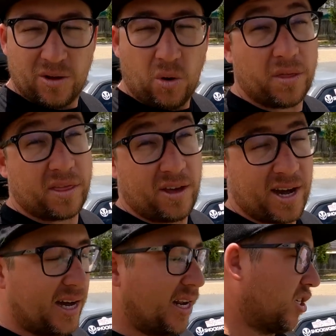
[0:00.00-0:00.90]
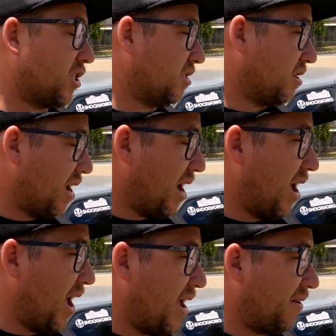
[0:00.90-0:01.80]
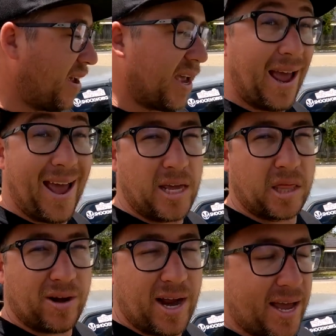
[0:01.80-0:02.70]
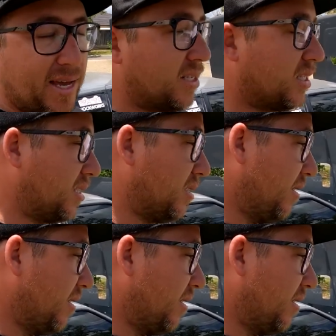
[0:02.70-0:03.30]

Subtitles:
Or 13 inch Advan A3As.